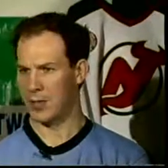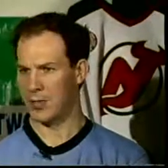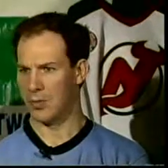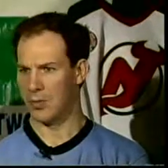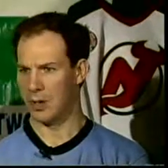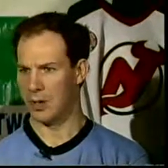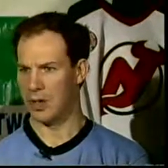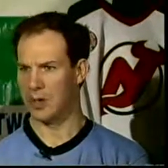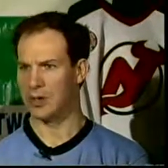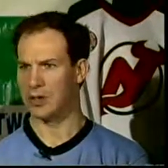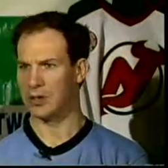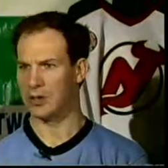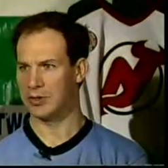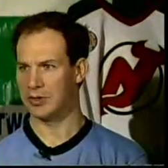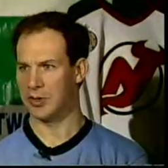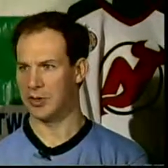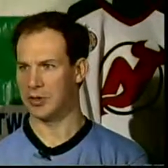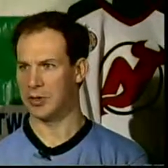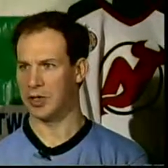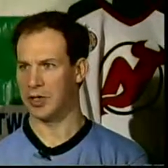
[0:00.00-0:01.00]
Well, a lot of
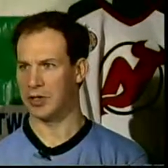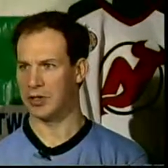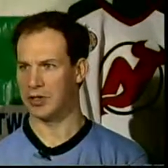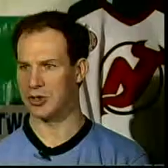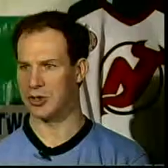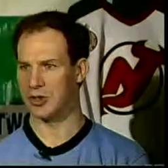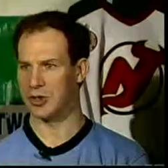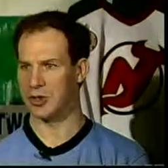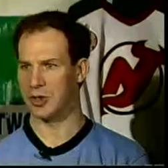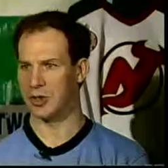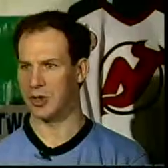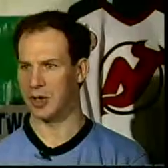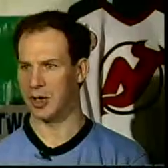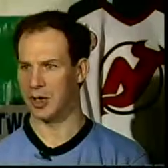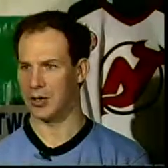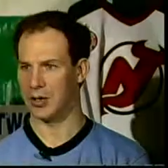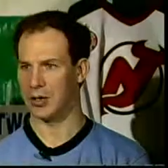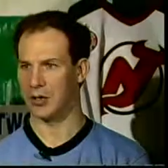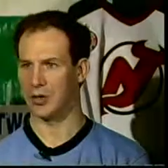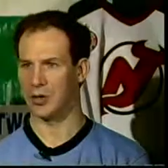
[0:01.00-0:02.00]
determination.
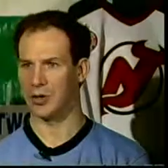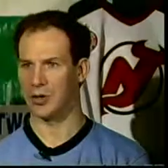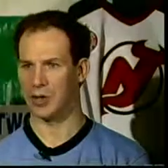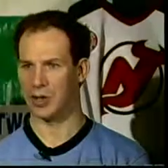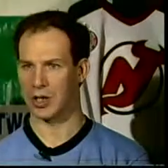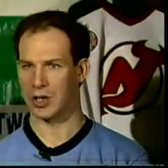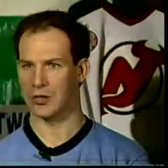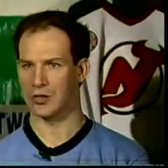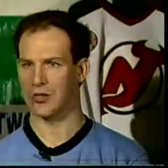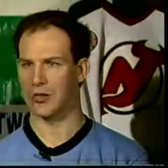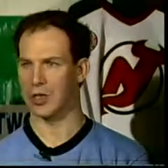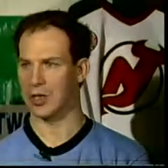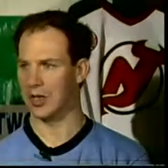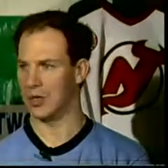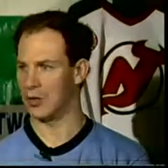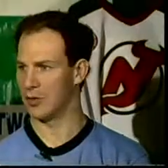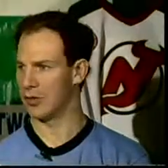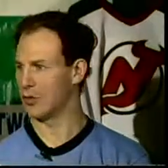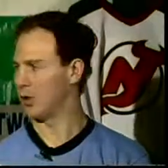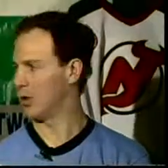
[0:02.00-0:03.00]
I think we all got to stay
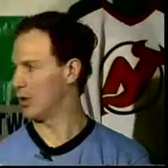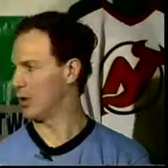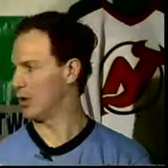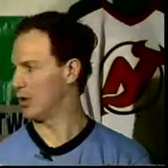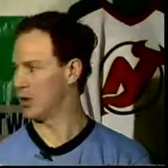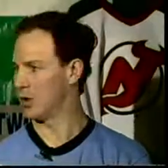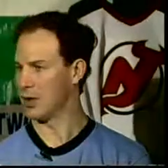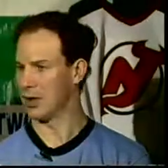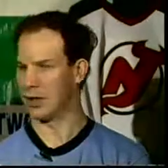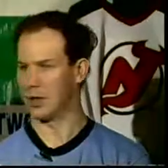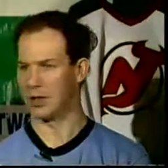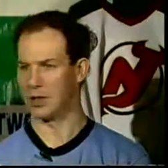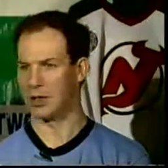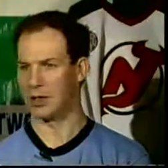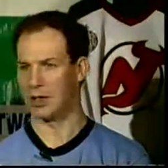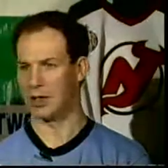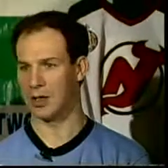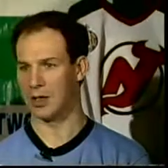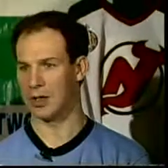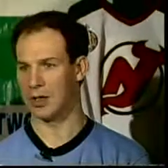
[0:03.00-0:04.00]
healthy
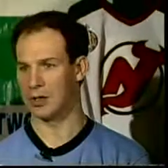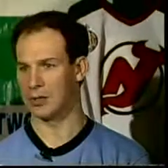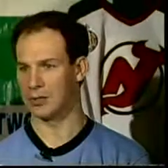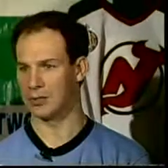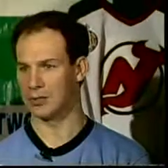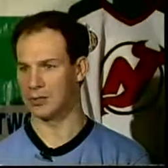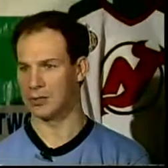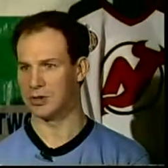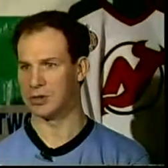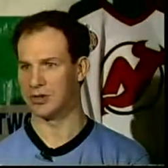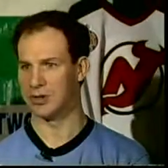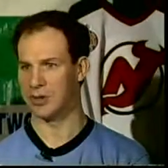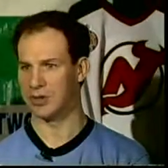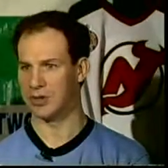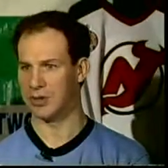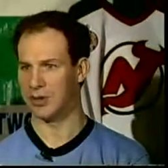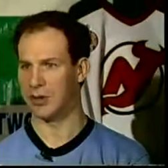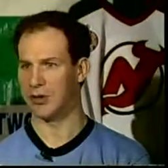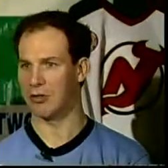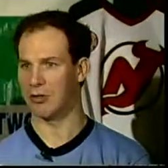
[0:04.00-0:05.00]
and just
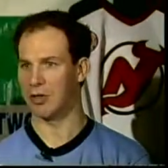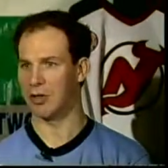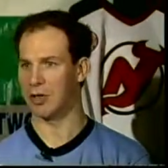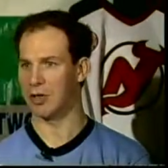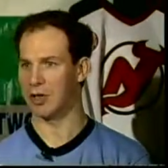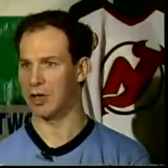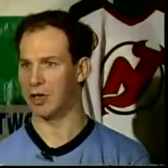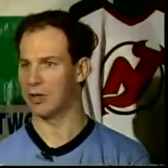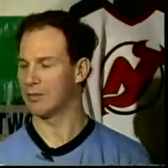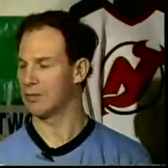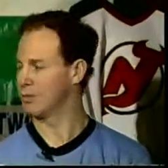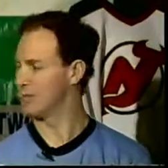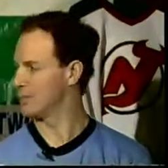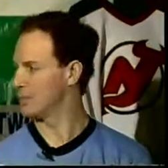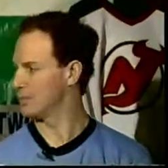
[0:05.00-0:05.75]
give it our all again.